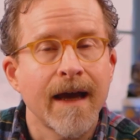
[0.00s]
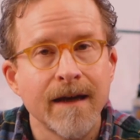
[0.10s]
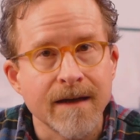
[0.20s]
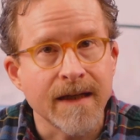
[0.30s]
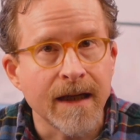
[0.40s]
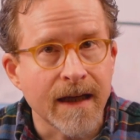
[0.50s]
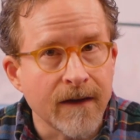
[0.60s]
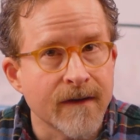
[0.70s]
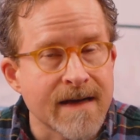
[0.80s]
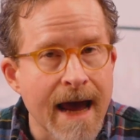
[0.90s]
and indeed
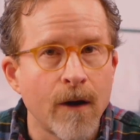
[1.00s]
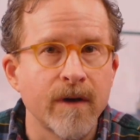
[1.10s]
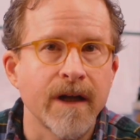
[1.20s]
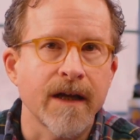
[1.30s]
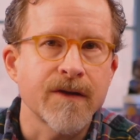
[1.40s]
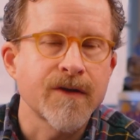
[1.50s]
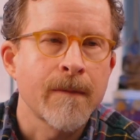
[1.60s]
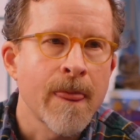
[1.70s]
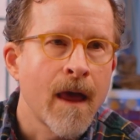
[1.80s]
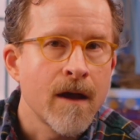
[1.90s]
even nowadays,
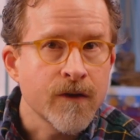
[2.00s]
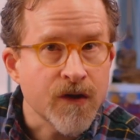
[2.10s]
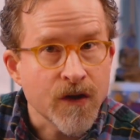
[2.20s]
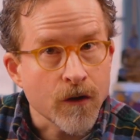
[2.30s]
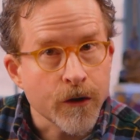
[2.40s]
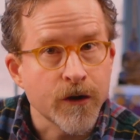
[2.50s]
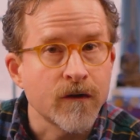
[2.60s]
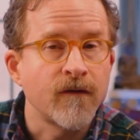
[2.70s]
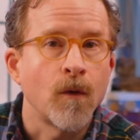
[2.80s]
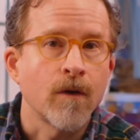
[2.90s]
search
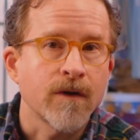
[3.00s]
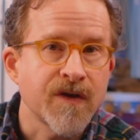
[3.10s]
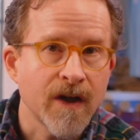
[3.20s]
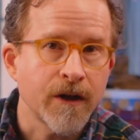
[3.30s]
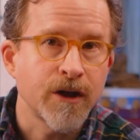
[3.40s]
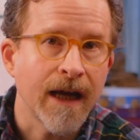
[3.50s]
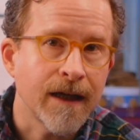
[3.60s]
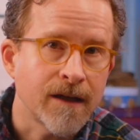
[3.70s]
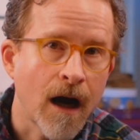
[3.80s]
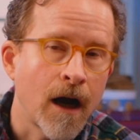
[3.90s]
for such a
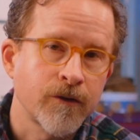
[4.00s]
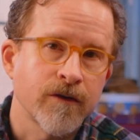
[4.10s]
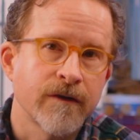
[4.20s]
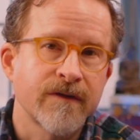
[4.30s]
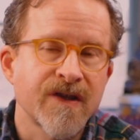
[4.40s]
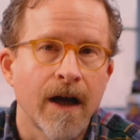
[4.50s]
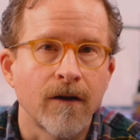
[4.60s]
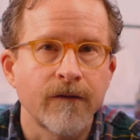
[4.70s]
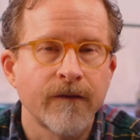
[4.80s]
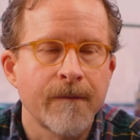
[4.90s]
doctrine of
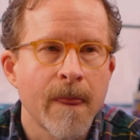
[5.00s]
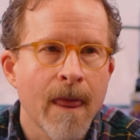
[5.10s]
self.